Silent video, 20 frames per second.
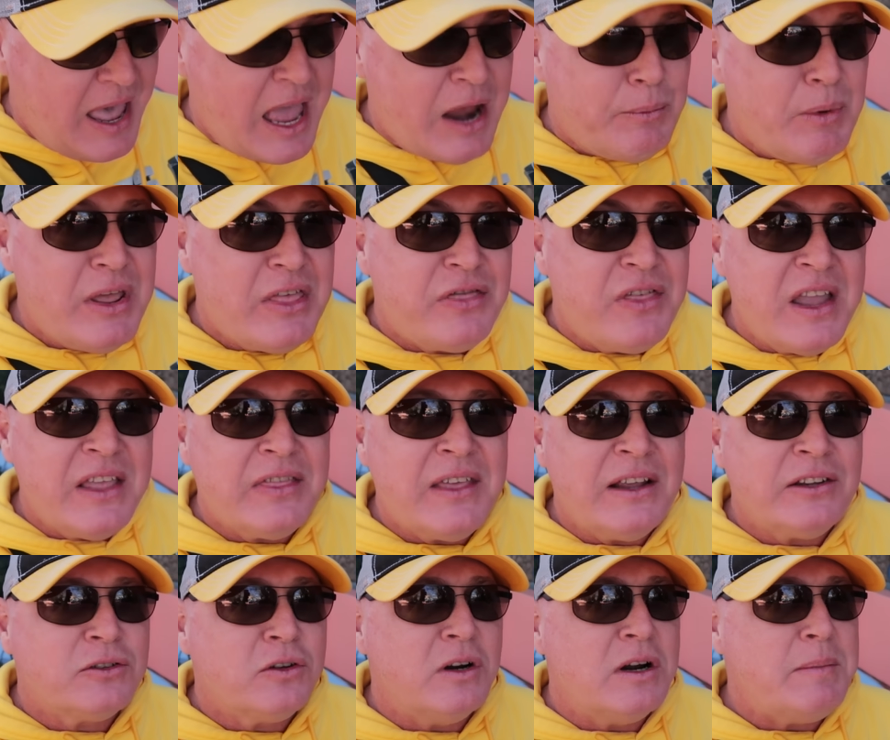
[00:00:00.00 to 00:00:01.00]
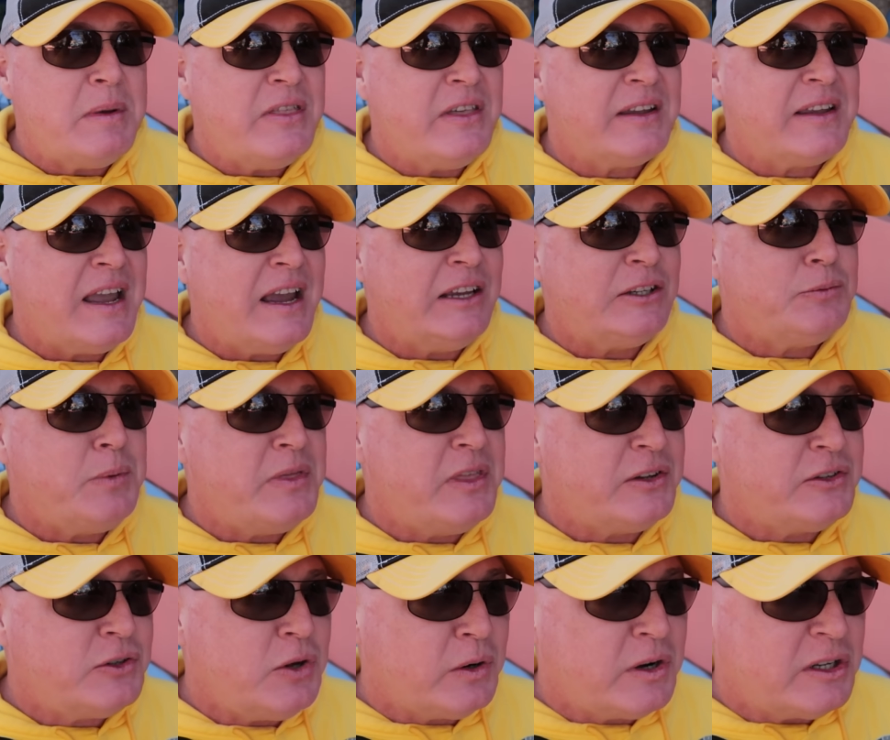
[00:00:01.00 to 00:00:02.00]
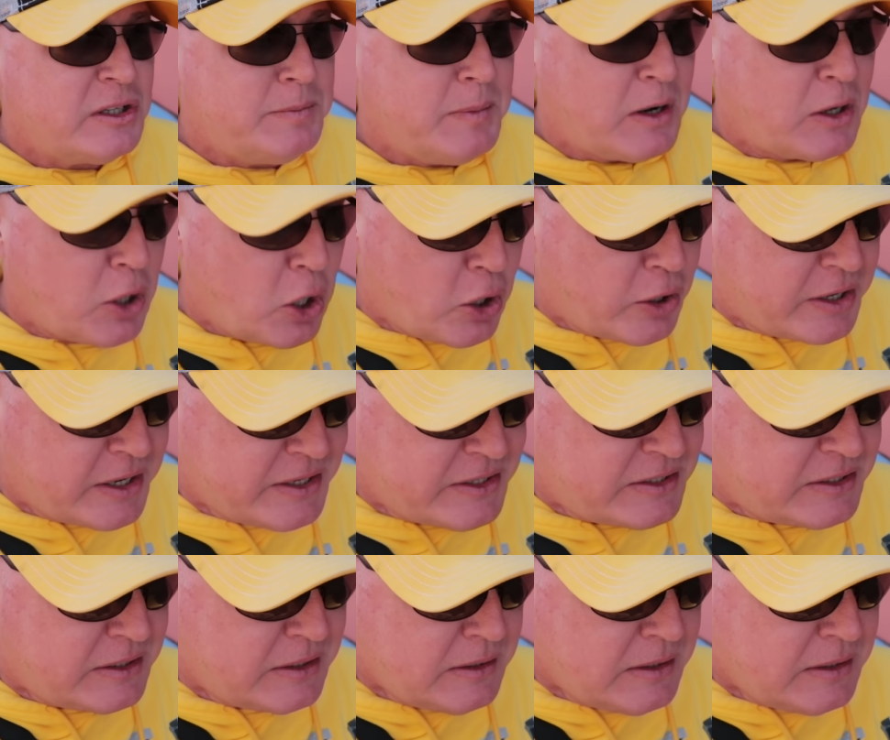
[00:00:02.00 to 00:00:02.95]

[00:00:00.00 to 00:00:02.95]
And we think that's gonna be the case with the Circus McGurkus.